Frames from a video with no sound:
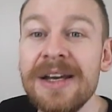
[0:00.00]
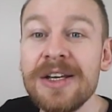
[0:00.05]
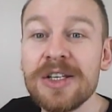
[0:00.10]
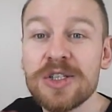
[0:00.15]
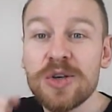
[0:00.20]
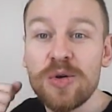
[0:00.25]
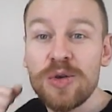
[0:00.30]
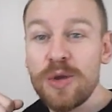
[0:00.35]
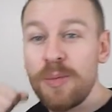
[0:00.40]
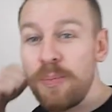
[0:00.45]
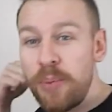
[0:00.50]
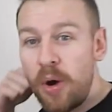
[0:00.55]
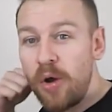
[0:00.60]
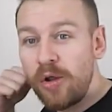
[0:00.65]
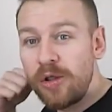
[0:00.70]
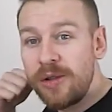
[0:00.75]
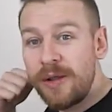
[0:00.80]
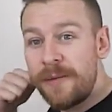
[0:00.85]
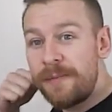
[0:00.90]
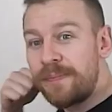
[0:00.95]
So you
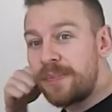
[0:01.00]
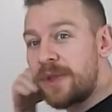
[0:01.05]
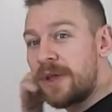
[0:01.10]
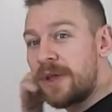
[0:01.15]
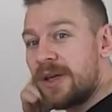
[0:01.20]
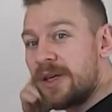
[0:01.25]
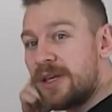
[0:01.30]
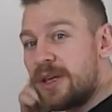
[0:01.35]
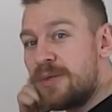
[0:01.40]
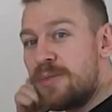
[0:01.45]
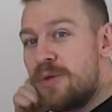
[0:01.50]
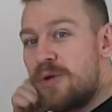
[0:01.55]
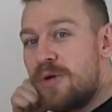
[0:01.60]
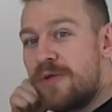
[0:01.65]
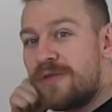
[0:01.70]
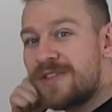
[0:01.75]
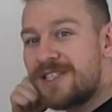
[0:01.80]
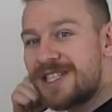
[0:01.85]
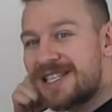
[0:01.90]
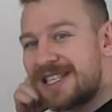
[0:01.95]
pull, you
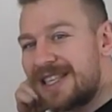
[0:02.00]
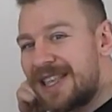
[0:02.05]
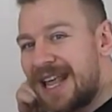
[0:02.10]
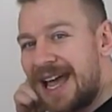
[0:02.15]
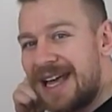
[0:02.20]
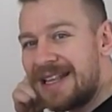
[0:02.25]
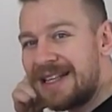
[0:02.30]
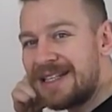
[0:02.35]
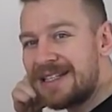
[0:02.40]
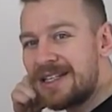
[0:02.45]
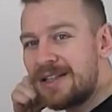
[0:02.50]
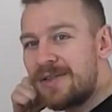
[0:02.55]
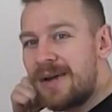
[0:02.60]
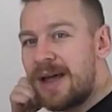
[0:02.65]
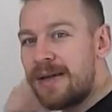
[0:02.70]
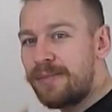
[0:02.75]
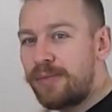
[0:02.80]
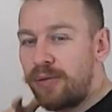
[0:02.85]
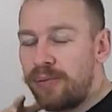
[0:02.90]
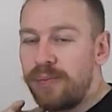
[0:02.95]
move slightly to the
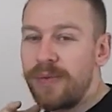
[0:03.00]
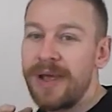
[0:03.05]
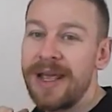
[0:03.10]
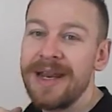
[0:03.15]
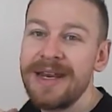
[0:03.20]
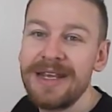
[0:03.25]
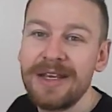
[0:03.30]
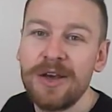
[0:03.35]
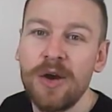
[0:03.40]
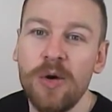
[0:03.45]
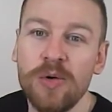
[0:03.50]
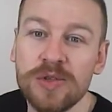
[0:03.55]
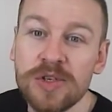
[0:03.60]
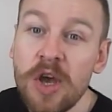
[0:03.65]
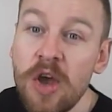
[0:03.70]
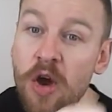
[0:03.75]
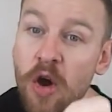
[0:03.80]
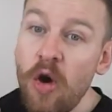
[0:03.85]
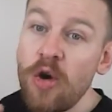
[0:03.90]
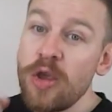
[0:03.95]
right, in it goes.
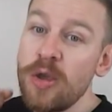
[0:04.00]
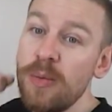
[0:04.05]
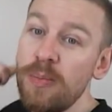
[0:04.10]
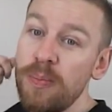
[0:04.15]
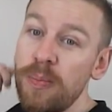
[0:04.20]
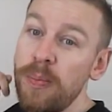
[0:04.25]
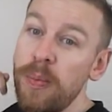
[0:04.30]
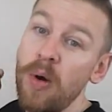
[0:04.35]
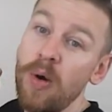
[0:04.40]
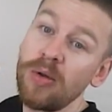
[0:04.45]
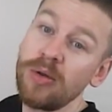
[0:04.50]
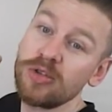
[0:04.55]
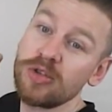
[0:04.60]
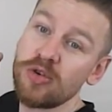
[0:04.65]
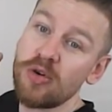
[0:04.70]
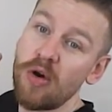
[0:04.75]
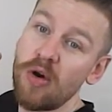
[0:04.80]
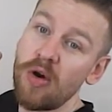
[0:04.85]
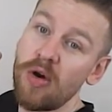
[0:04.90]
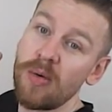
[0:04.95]
Or you pull,
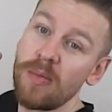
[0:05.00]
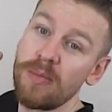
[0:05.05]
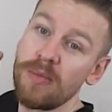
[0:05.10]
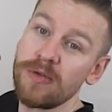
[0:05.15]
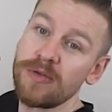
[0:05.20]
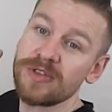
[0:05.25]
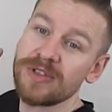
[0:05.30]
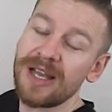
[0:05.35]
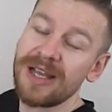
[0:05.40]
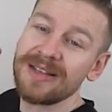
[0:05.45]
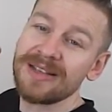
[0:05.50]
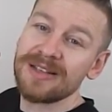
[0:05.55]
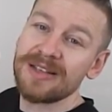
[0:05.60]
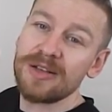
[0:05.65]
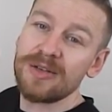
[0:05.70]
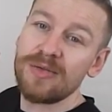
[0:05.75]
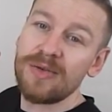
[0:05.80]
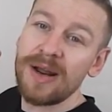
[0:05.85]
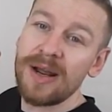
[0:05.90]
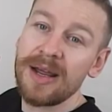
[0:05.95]
draw, move slightly
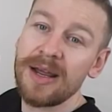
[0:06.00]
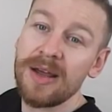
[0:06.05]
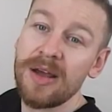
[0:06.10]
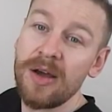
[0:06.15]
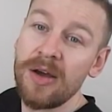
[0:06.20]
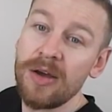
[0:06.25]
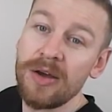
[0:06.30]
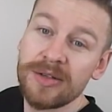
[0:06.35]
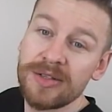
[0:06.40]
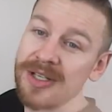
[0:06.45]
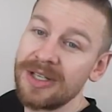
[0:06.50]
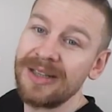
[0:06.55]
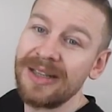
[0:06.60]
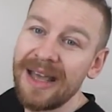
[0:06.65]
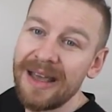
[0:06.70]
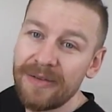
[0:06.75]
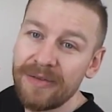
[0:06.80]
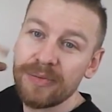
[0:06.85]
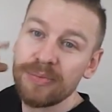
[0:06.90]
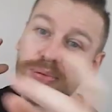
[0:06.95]
to the right, to the
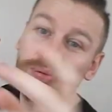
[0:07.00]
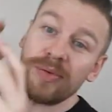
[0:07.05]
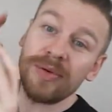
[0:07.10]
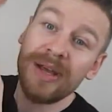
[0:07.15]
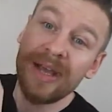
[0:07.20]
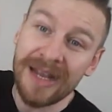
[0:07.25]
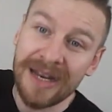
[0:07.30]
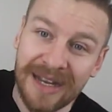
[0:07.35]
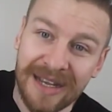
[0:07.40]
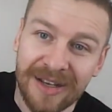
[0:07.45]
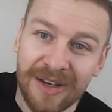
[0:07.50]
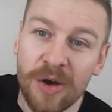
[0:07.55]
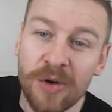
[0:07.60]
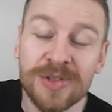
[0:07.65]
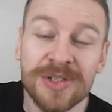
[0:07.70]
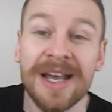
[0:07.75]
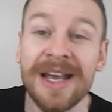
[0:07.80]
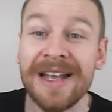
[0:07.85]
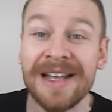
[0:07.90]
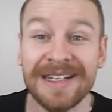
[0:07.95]
left, in it
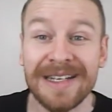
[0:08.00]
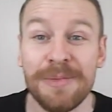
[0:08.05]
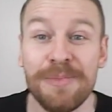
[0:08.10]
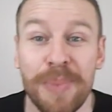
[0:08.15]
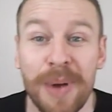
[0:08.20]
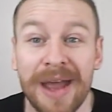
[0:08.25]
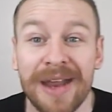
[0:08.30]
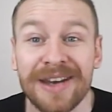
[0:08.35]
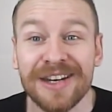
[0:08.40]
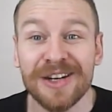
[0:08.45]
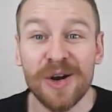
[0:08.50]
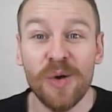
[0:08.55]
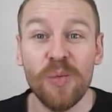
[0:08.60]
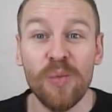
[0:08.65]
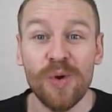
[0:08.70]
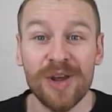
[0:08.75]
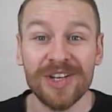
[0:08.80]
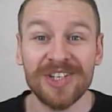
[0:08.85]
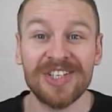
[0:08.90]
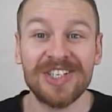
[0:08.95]
goes, depending
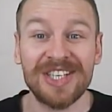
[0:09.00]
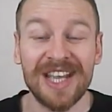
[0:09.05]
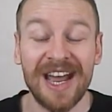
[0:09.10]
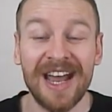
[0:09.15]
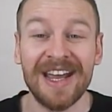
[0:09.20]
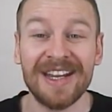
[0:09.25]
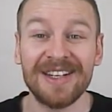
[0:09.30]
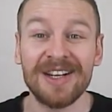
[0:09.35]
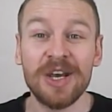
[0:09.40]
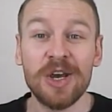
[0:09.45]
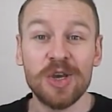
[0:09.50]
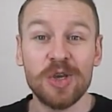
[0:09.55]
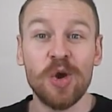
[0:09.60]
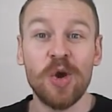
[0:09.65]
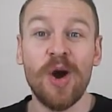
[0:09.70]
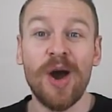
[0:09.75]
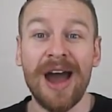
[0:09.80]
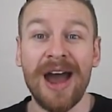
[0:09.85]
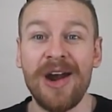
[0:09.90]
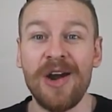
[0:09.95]
on which side
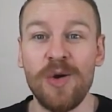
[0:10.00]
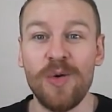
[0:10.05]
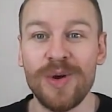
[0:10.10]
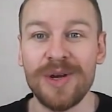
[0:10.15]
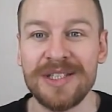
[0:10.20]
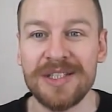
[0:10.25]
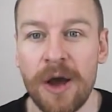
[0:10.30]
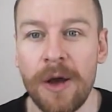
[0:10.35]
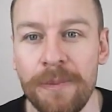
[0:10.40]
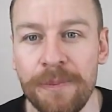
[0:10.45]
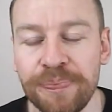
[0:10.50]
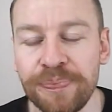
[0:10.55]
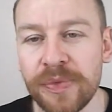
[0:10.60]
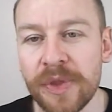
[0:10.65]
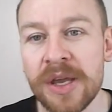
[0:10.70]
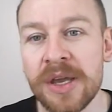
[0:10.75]
your arrow is on.